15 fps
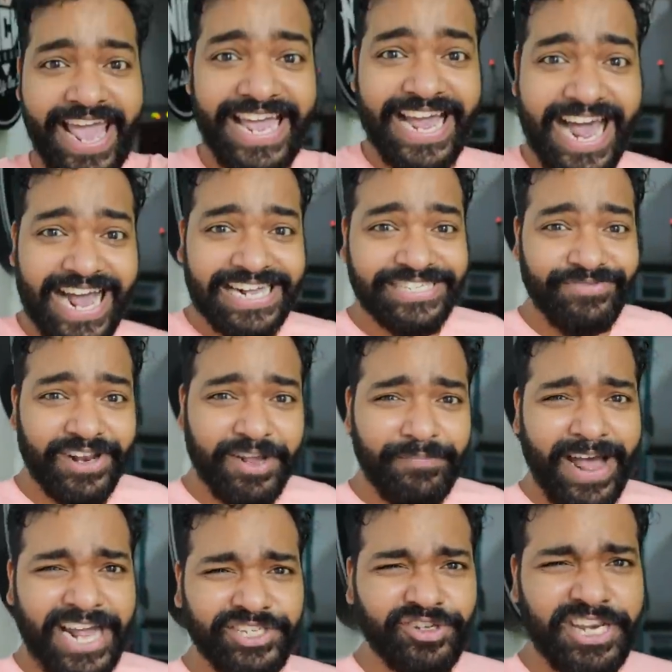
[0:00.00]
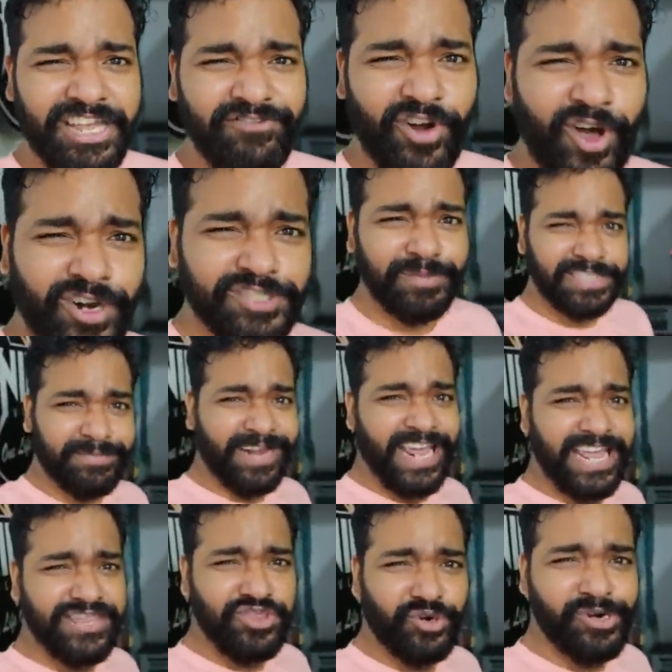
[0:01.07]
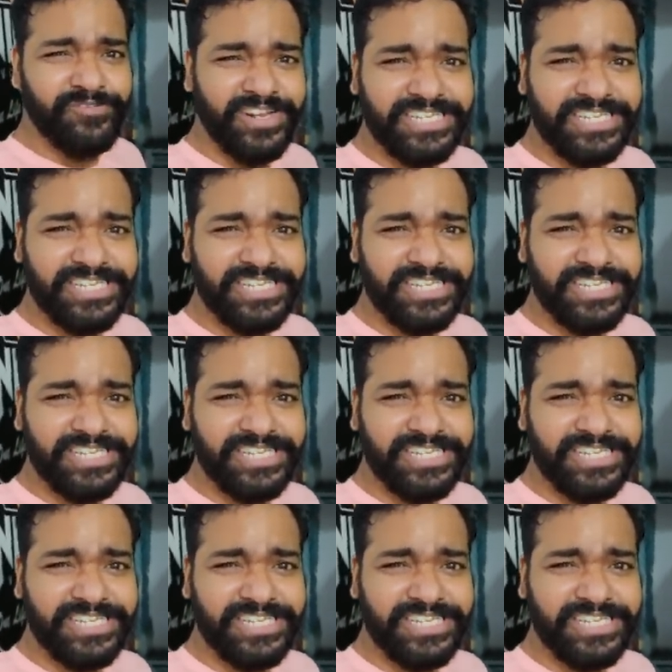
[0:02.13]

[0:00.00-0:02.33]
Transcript: Hey guys, welcome back to Nick Vlogs. I am going to go to